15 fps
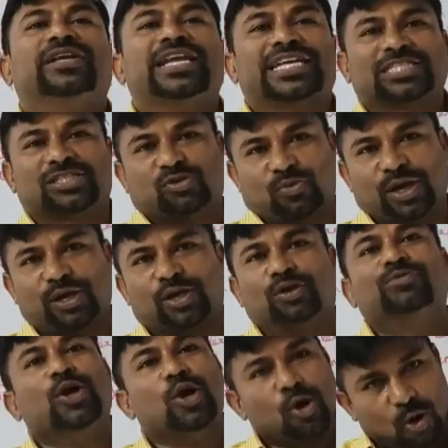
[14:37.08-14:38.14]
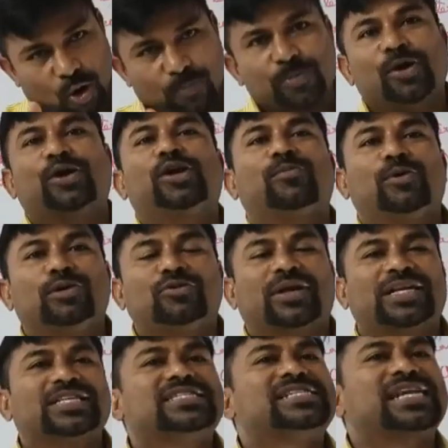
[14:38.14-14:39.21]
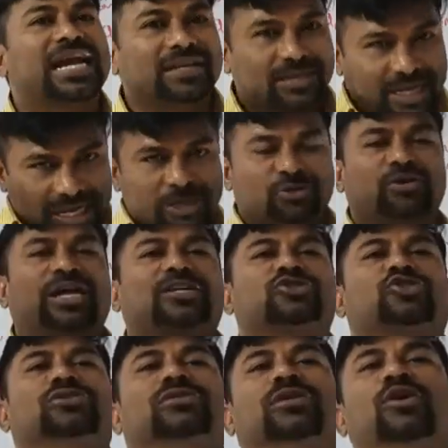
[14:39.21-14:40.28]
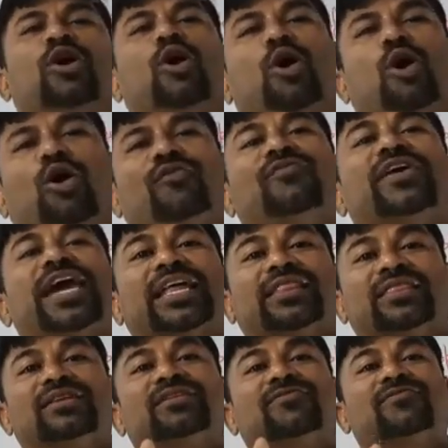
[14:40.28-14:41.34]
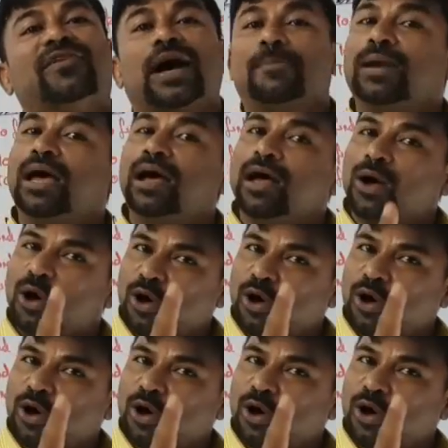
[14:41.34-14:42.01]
the next video. Hope you are able to understand the introduction of nth term formula.